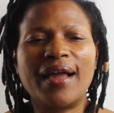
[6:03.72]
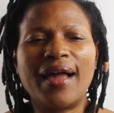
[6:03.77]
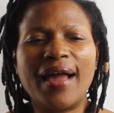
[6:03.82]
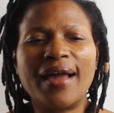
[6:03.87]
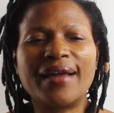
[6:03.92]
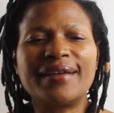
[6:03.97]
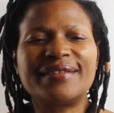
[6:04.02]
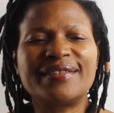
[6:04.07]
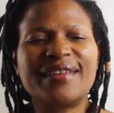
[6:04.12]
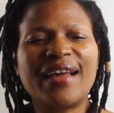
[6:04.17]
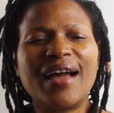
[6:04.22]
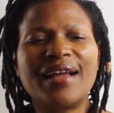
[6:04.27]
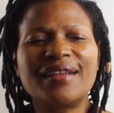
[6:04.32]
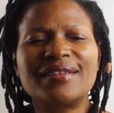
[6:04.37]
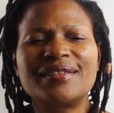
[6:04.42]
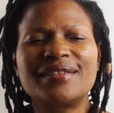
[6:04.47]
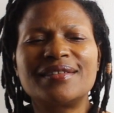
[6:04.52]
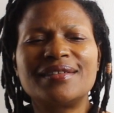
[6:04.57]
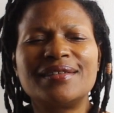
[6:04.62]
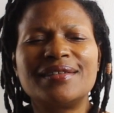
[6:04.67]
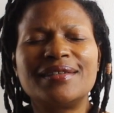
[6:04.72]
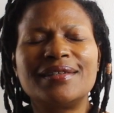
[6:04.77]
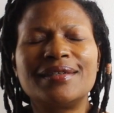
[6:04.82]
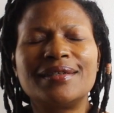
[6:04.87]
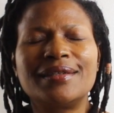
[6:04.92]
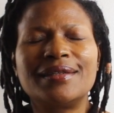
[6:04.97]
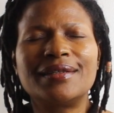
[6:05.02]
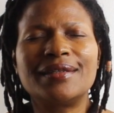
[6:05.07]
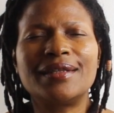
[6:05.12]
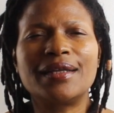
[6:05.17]
And that's
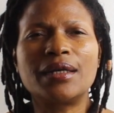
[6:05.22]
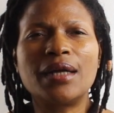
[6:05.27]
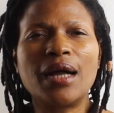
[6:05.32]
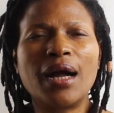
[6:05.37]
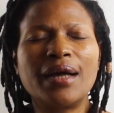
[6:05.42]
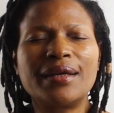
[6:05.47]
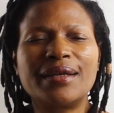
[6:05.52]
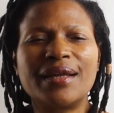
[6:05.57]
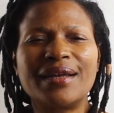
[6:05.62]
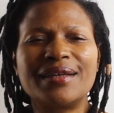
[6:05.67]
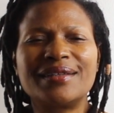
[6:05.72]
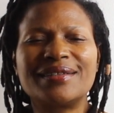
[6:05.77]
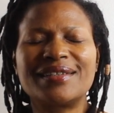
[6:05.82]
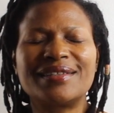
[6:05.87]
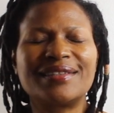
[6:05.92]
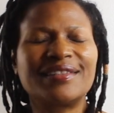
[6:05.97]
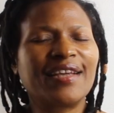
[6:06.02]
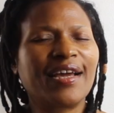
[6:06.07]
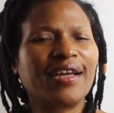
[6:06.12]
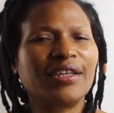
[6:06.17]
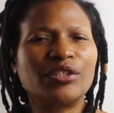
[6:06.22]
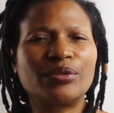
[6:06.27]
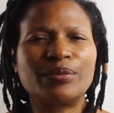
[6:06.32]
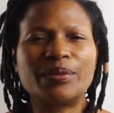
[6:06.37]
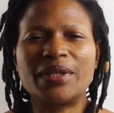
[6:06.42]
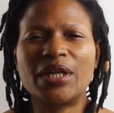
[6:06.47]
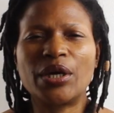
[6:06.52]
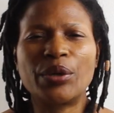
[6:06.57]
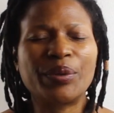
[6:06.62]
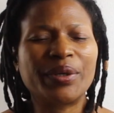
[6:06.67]
the God that is
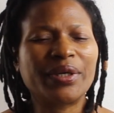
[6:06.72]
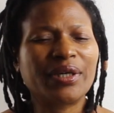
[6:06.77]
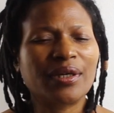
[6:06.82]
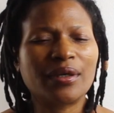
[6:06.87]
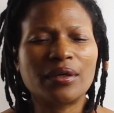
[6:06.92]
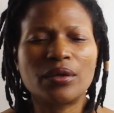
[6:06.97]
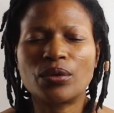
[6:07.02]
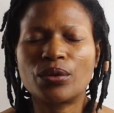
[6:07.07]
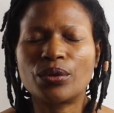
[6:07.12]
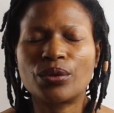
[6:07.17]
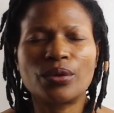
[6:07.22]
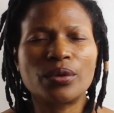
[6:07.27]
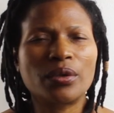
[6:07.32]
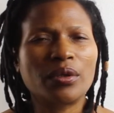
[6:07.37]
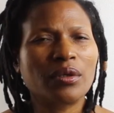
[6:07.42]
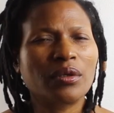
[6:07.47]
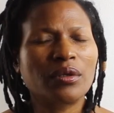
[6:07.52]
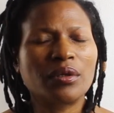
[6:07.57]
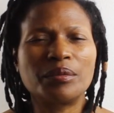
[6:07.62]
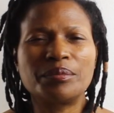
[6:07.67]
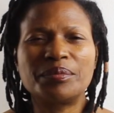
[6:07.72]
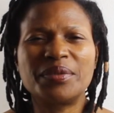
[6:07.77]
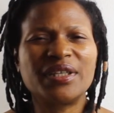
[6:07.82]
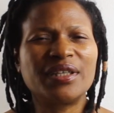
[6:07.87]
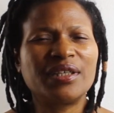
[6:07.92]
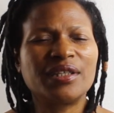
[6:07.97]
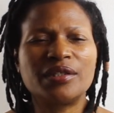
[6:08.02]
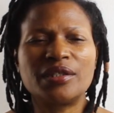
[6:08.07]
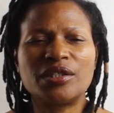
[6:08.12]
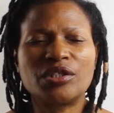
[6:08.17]
intangible that we cannot
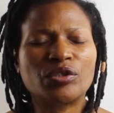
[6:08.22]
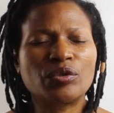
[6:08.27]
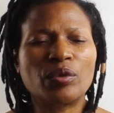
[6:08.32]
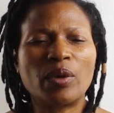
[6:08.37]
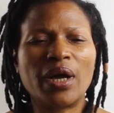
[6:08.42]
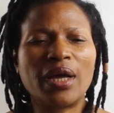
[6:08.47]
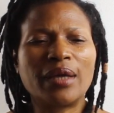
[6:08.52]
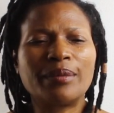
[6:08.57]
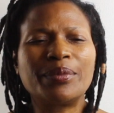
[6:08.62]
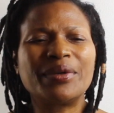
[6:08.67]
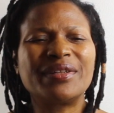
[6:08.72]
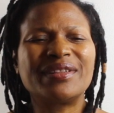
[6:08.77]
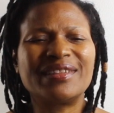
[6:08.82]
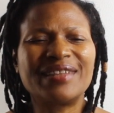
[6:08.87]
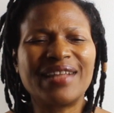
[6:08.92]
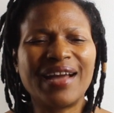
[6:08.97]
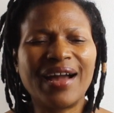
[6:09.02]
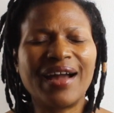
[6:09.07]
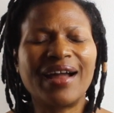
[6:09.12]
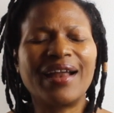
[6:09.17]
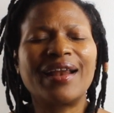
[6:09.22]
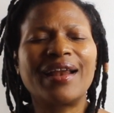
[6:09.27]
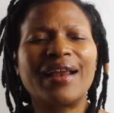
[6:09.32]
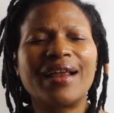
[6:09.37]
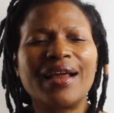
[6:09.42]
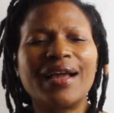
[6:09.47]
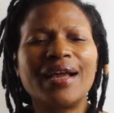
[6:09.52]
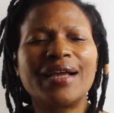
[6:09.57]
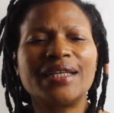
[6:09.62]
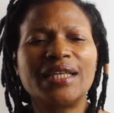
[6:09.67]
completely describe. But that
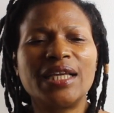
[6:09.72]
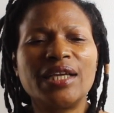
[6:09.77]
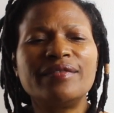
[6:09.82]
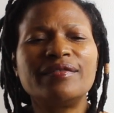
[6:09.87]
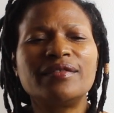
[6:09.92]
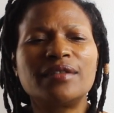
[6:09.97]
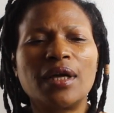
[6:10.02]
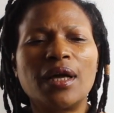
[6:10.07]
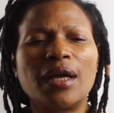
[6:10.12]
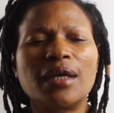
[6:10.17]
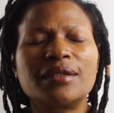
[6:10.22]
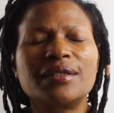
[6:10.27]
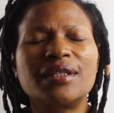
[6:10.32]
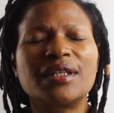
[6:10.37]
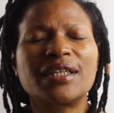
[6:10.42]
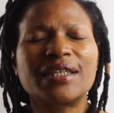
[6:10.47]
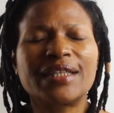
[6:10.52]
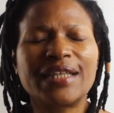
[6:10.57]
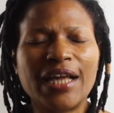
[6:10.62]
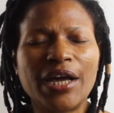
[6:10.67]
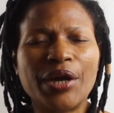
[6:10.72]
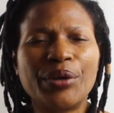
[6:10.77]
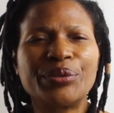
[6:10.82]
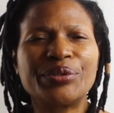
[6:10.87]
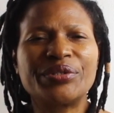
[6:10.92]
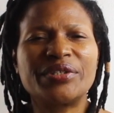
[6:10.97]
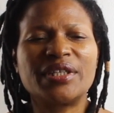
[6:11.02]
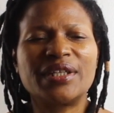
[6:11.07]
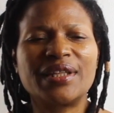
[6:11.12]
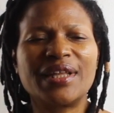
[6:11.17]
gives us the
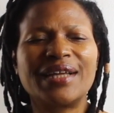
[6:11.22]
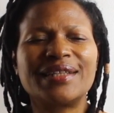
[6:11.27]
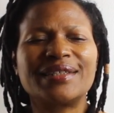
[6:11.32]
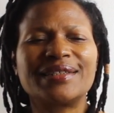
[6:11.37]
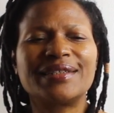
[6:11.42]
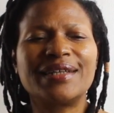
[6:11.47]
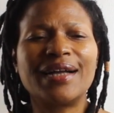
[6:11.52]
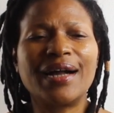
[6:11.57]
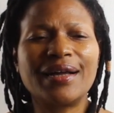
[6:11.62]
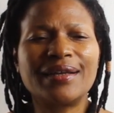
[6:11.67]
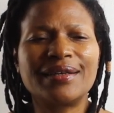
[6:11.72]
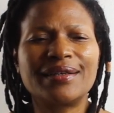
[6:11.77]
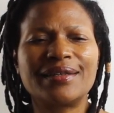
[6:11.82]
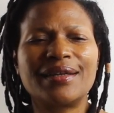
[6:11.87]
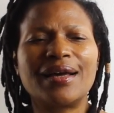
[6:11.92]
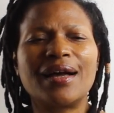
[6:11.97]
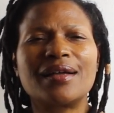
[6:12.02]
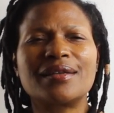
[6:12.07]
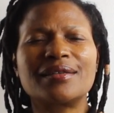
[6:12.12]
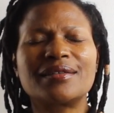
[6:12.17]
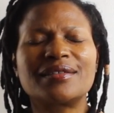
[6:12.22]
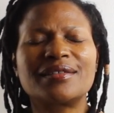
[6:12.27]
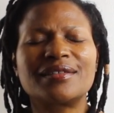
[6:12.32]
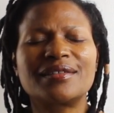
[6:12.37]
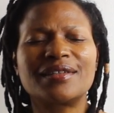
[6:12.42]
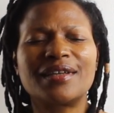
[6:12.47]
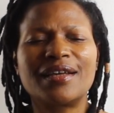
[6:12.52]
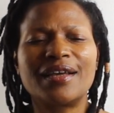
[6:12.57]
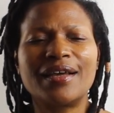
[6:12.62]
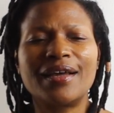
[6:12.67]
clarity that the God in
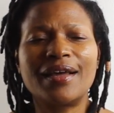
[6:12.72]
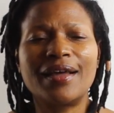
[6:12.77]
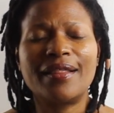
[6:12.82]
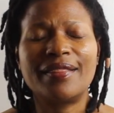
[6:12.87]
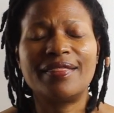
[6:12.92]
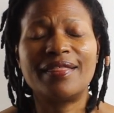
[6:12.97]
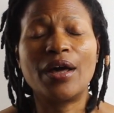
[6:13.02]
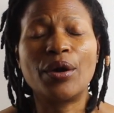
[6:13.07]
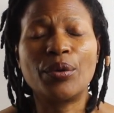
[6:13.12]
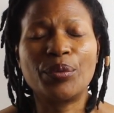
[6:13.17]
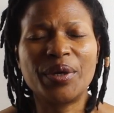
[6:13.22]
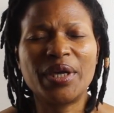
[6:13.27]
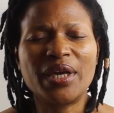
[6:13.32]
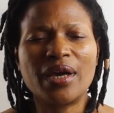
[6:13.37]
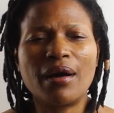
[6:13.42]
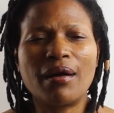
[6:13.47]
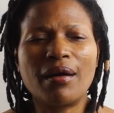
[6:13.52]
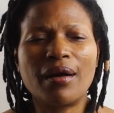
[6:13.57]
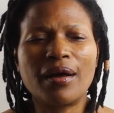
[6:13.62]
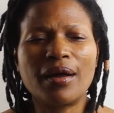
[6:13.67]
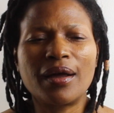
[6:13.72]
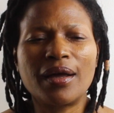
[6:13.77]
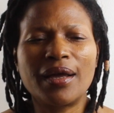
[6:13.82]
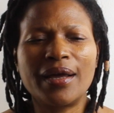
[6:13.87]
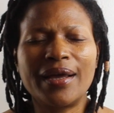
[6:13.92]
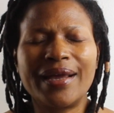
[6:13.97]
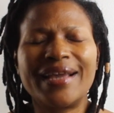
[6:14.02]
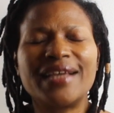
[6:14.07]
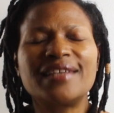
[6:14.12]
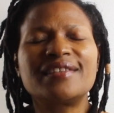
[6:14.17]
us that we are
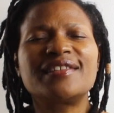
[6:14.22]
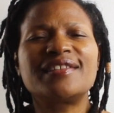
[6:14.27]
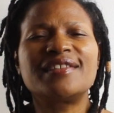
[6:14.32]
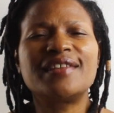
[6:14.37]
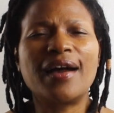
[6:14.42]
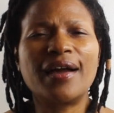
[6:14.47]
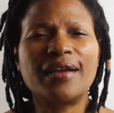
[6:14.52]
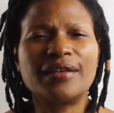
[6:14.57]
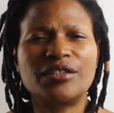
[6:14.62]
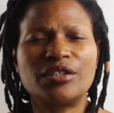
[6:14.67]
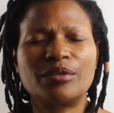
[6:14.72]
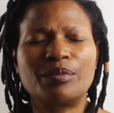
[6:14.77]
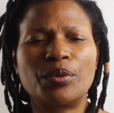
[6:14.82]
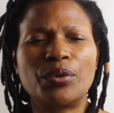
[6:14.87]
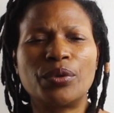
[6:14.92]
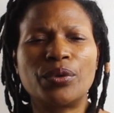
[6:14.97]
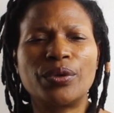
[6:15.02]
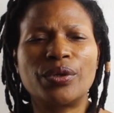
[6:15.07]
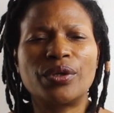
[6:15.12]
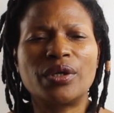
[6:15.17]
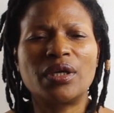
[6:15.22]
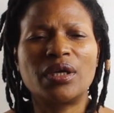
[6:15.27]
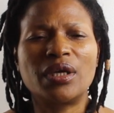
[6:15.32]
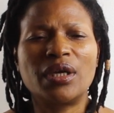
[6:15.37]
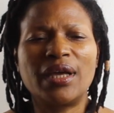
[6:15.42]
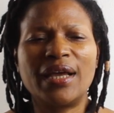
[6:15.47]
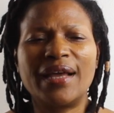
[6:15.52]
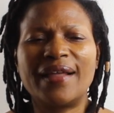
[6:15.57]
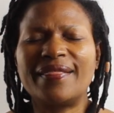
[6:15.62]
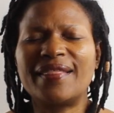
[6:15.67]
is tangible.
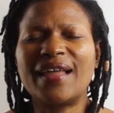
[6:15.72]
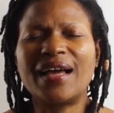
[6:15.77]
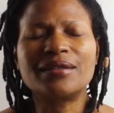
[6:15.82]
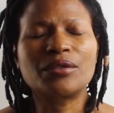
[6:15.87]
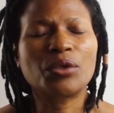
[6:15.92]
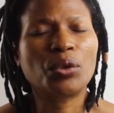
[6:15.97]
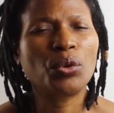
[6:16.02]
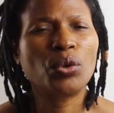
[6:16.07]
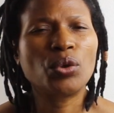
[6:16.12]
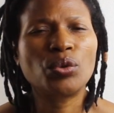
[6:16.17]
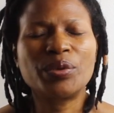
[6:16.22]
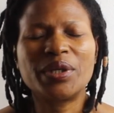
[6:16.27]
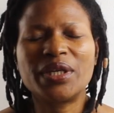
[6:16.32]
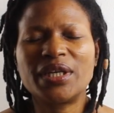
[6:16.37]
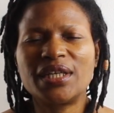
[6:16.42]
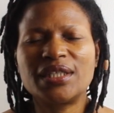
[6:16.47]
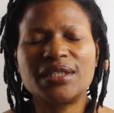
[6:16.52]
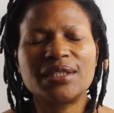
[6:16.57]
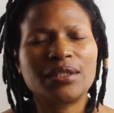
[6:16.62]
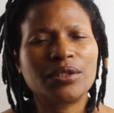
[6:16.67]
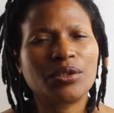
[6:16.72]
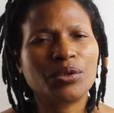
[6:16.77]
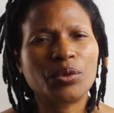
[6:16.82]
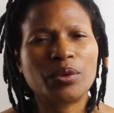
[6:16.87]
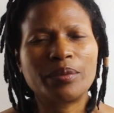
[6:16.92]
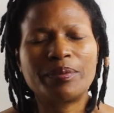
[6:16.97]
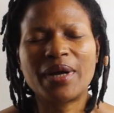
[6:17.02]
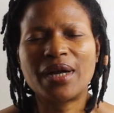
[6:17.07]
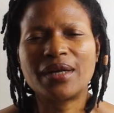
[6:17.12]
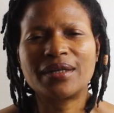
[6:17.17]
And that's all we need to
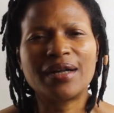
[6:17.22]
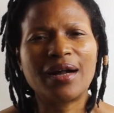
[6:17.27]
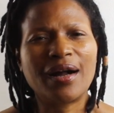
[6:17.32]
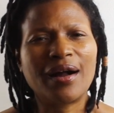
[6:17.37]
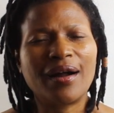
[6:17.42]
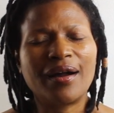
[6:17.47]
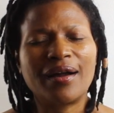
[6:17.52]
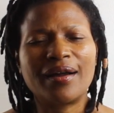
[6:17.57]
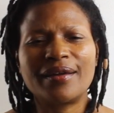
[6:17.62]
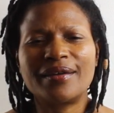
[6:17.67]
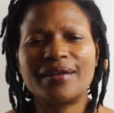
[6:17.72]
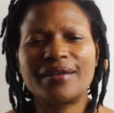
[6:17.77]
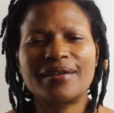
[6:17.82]
know about God.